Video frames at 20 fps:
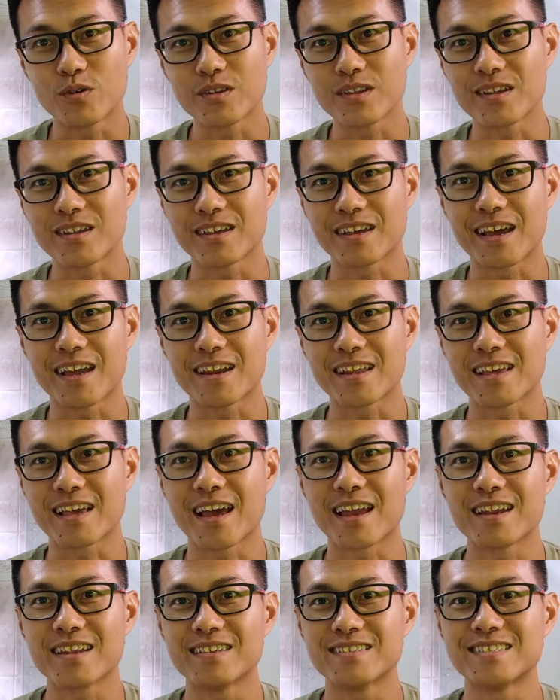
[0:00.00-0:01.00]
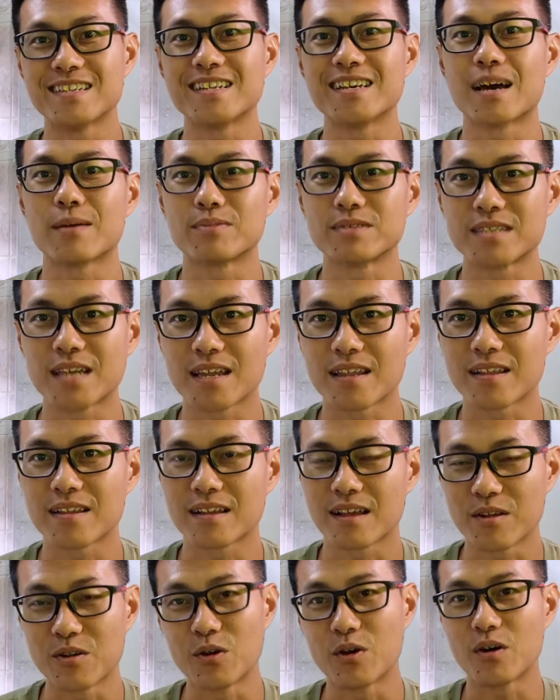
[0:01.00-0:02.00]
it can get easily upset,
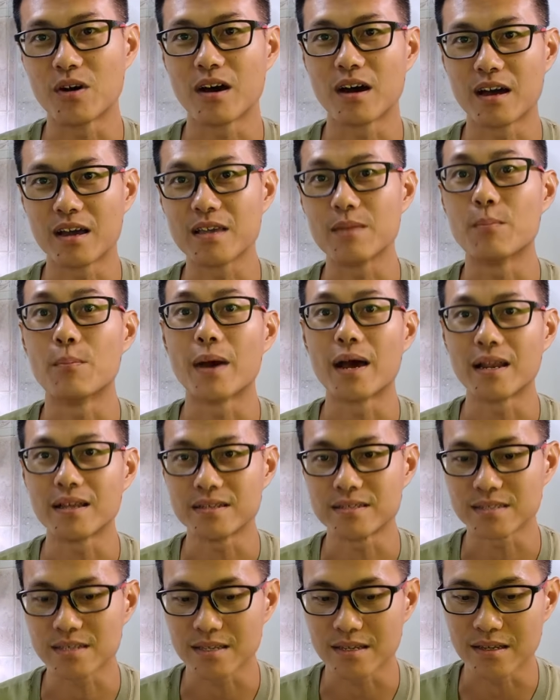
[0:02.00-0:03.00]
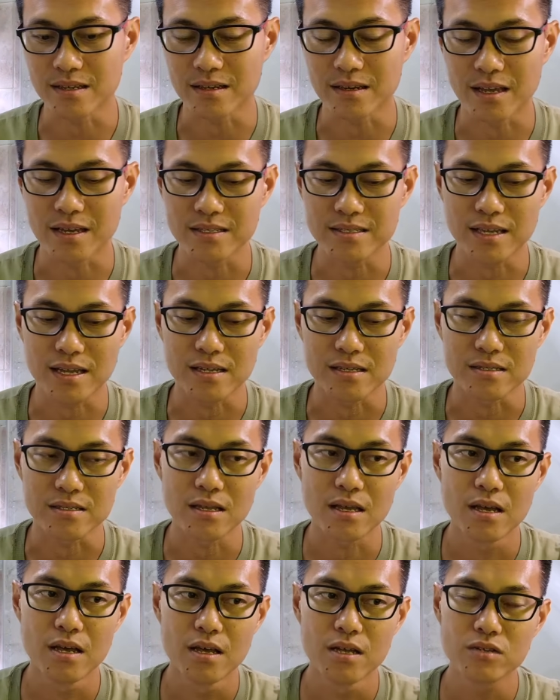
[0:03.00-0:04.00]
imbalance in that sense.
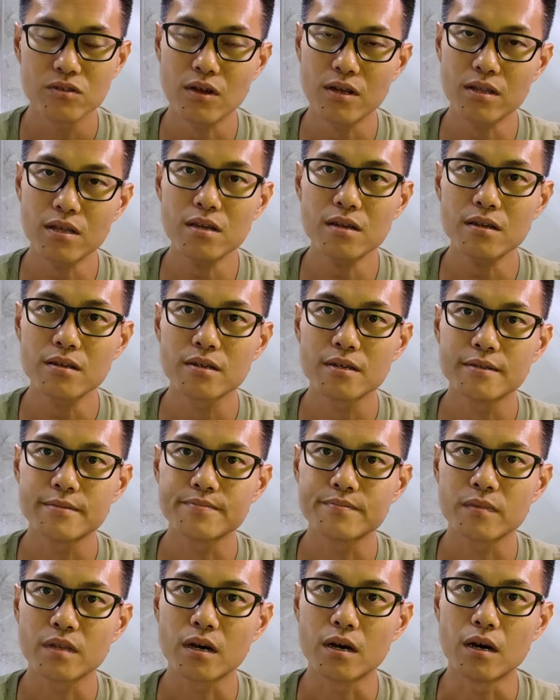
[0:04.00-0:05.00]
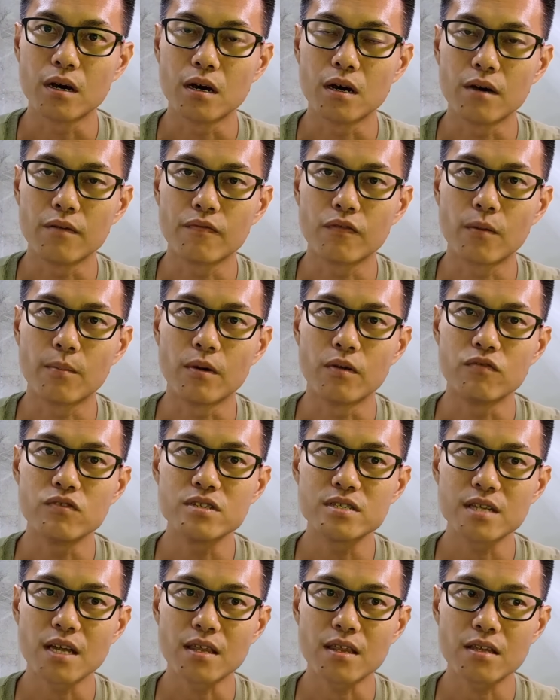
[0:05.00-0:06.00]
So I think from a
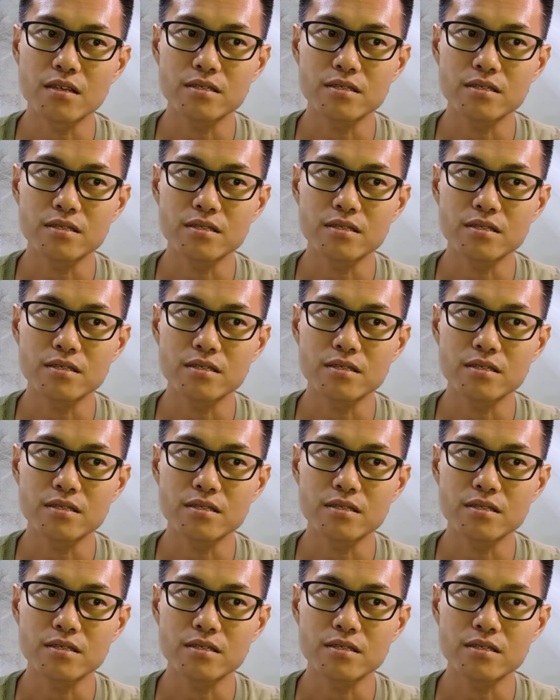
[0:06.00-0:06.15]
resetting